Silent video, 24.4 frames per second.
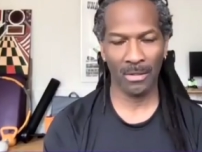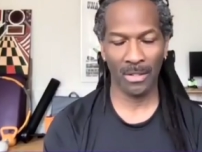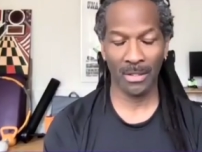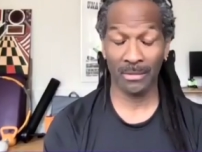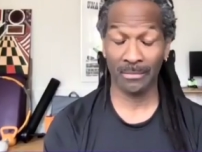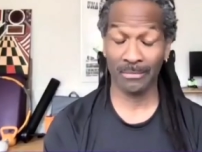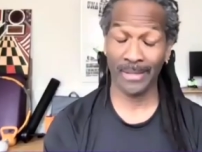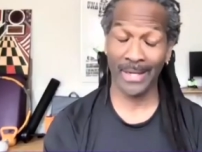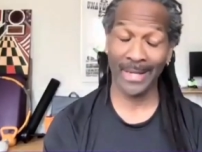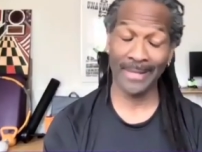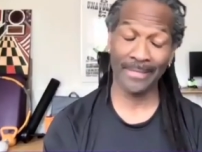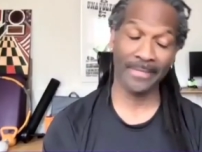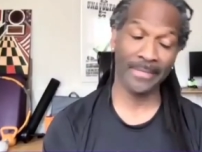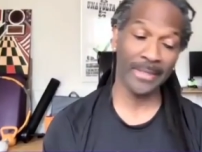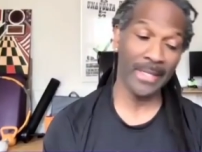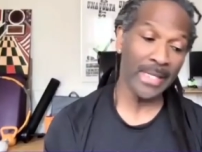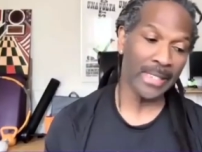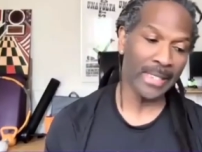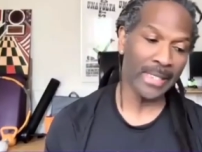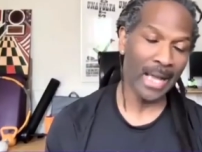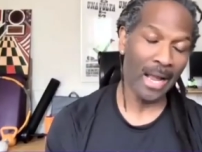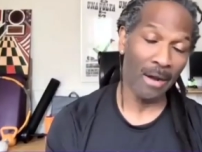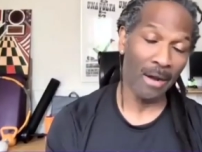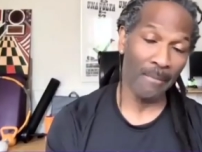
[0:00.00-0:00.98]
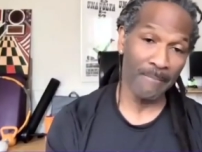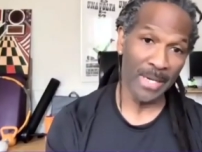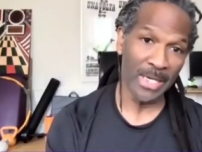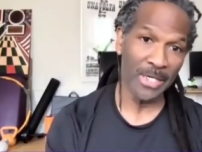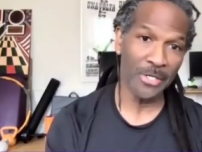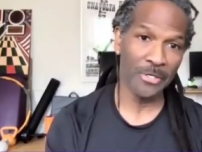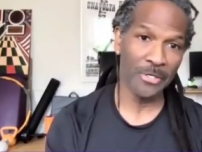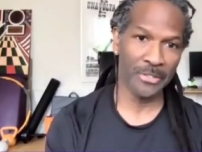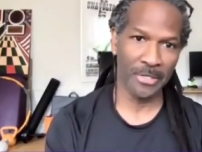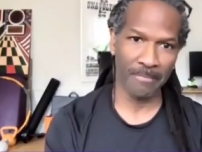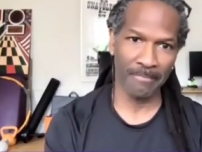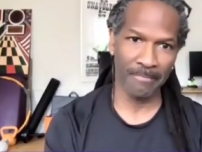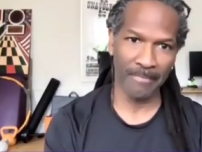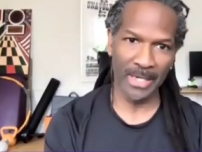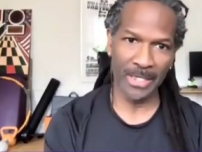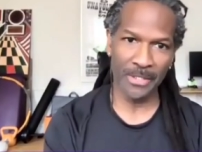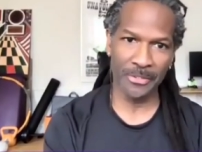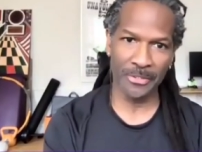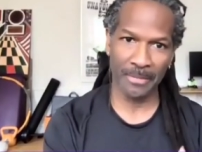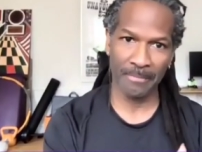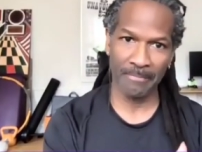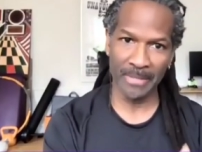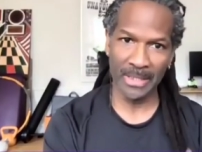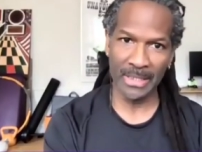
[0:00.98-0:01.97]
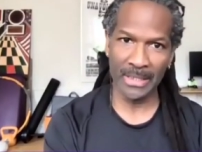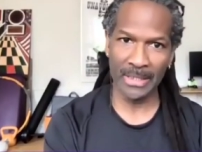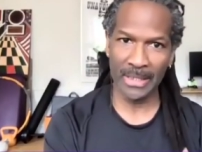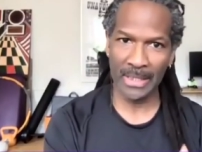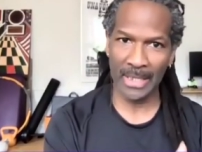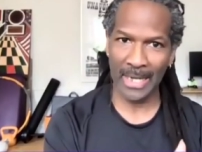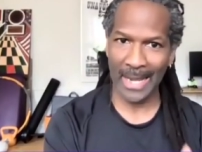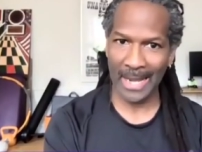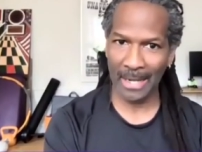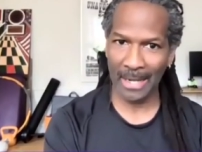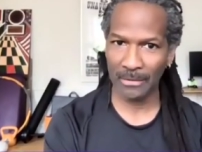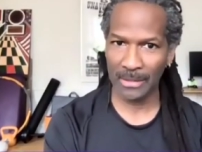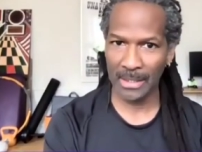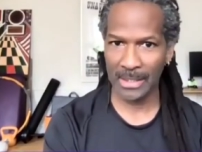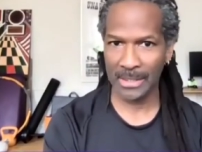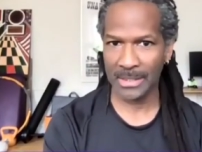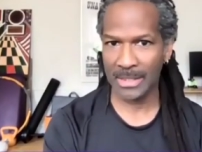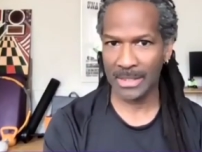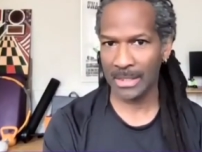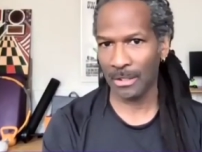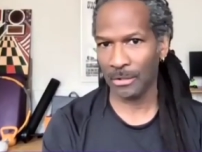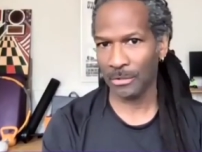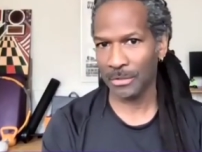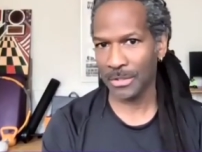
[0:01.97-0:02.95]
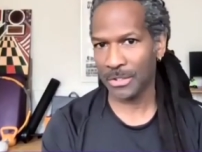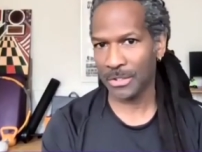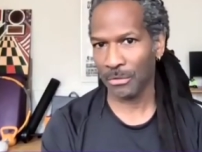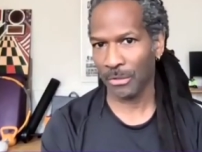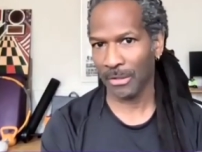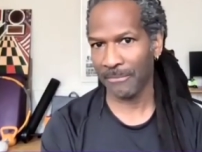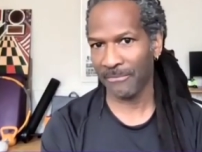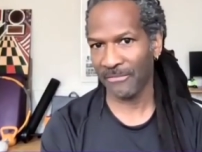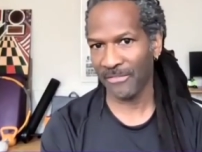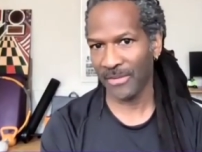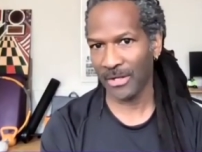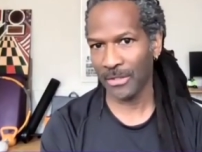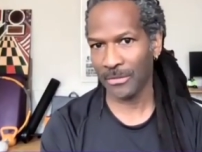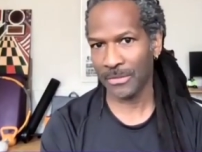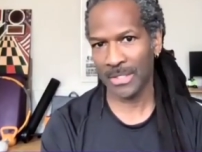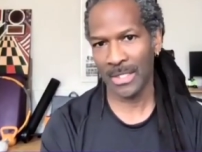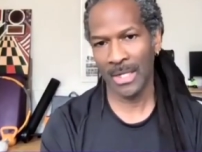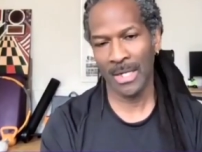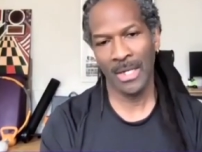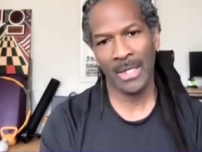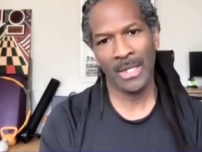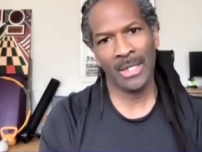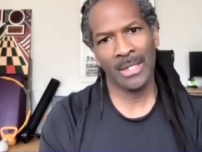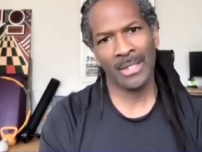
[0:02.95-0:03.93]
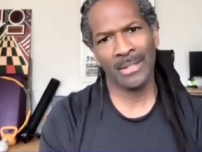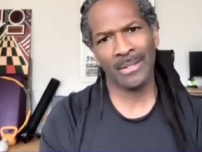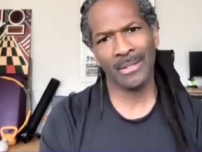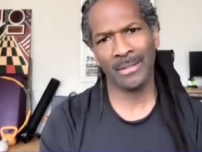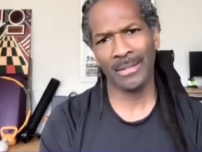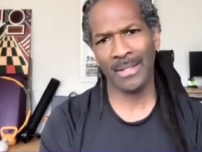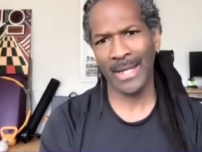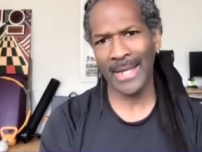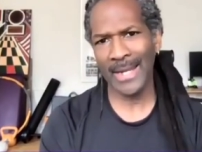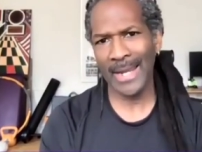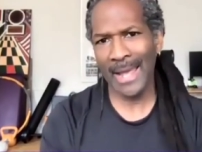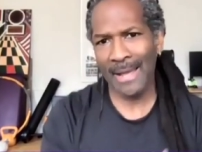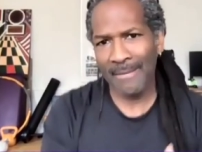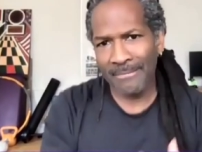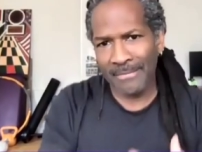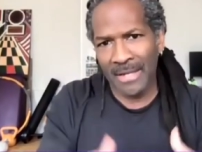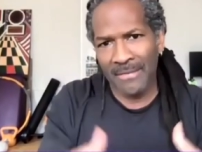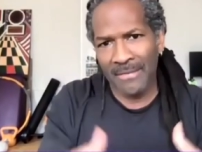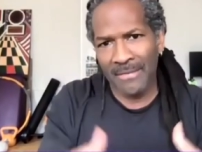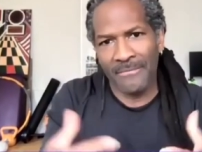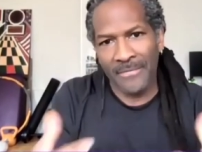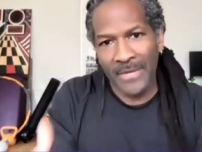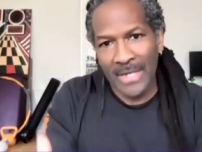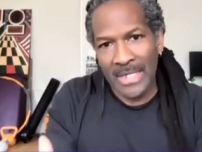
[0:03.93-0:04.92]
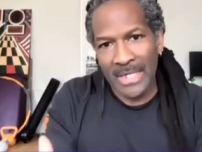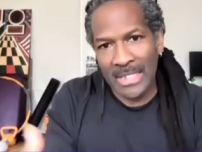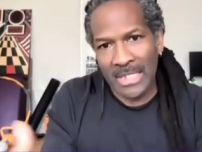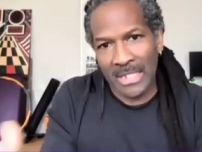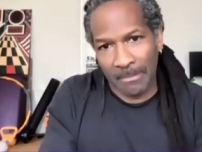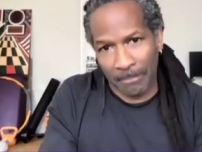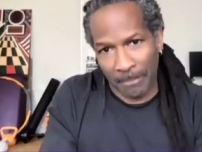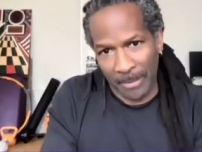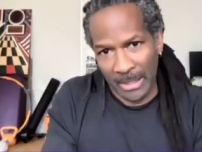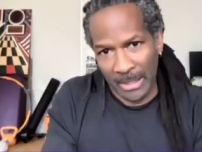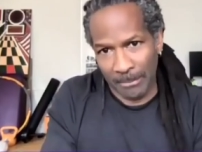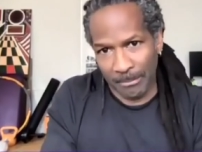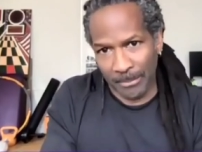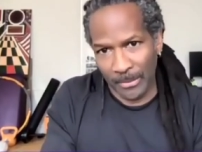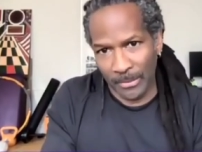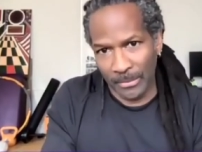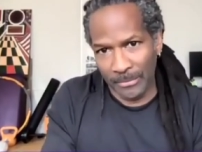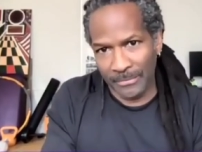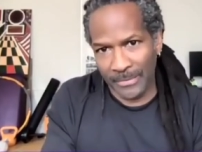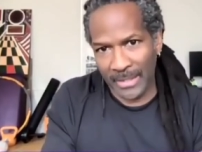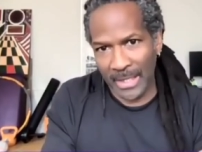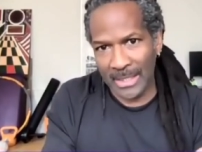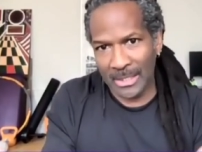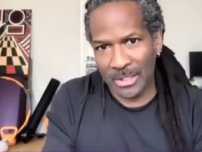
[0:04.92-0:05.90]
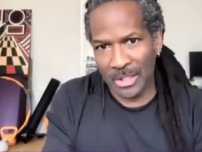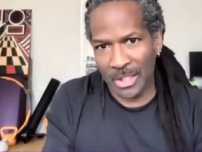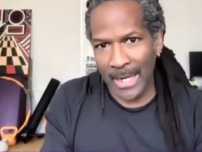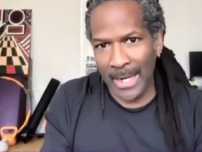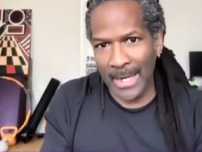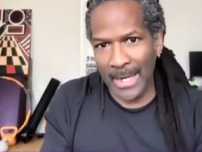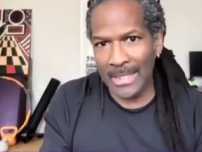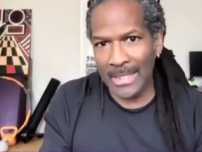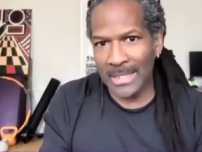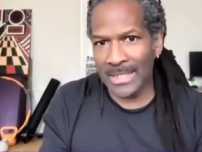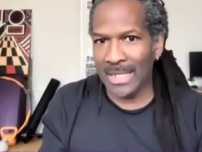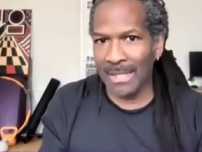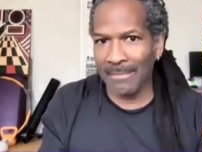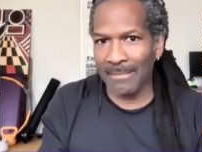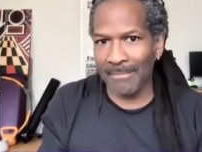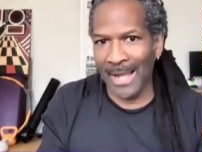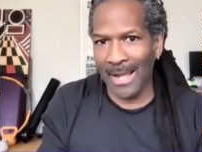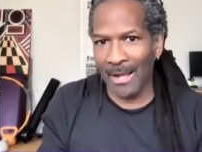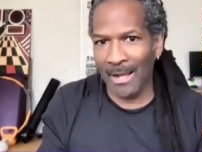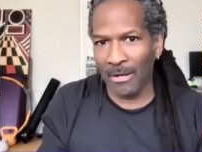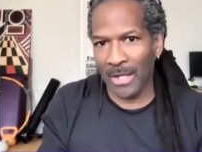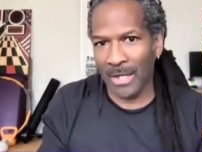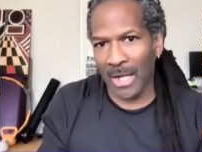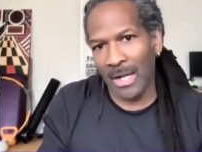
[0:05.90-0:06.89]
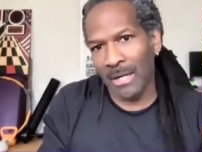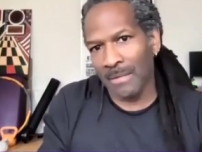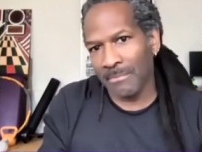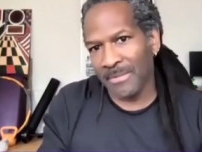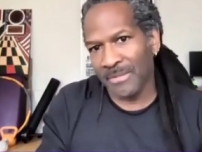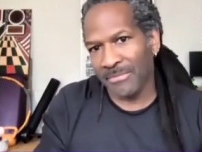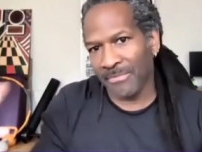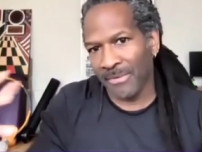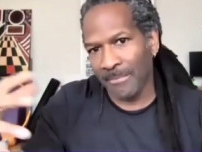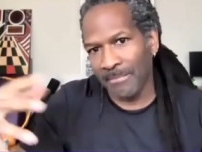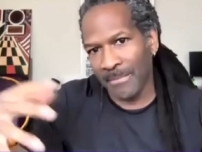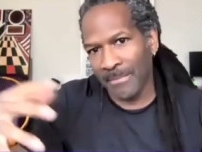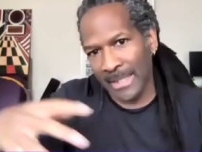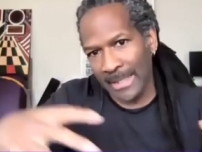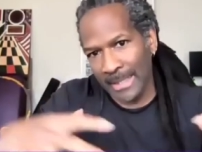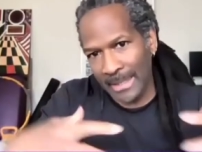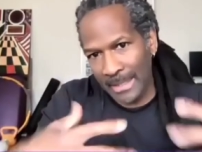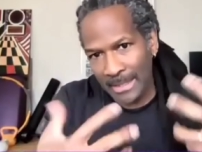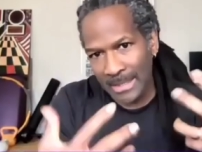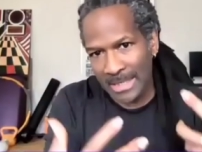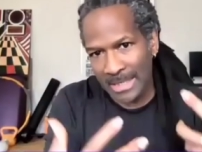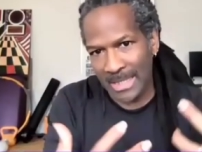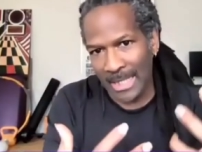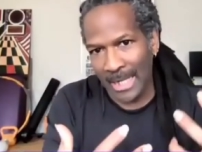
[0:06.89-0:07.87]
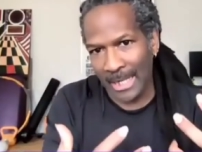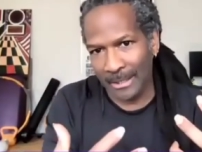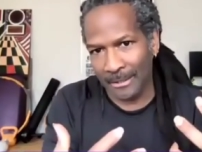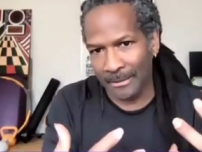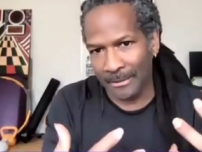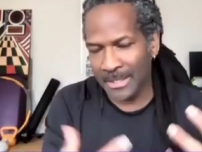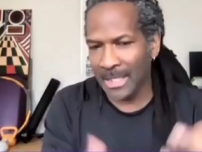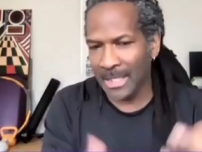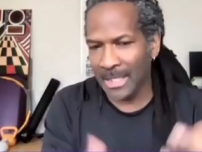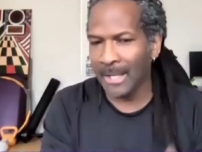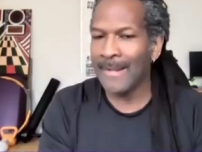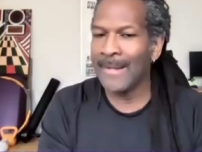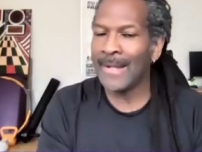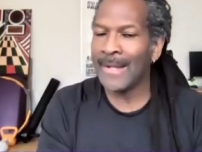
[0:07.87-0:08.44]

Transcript: uh, I think our major major media outlets and those sort of folks, they have convinced people that change somehow comes from the insiders.